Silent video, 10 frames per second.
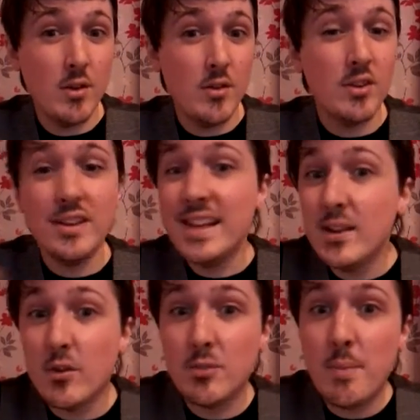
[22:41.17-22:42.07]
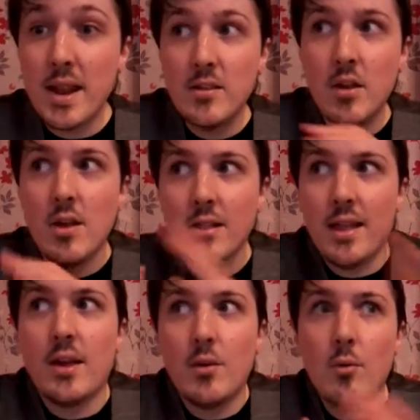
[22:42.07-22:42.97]
So you need not spend
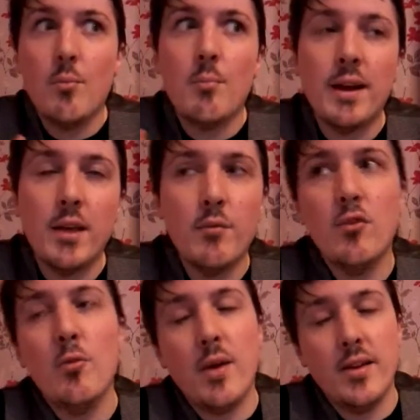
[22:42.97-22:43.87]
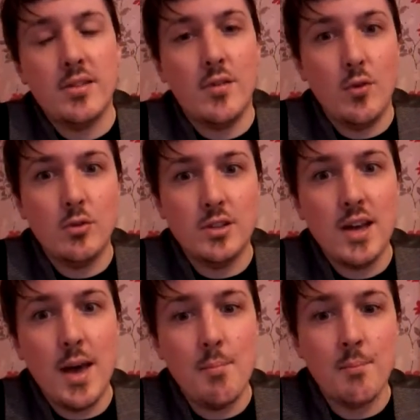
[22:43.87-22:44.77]
like money on full price stuff all the
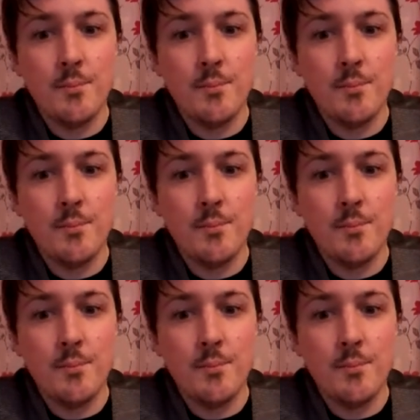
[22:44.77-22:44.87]
time.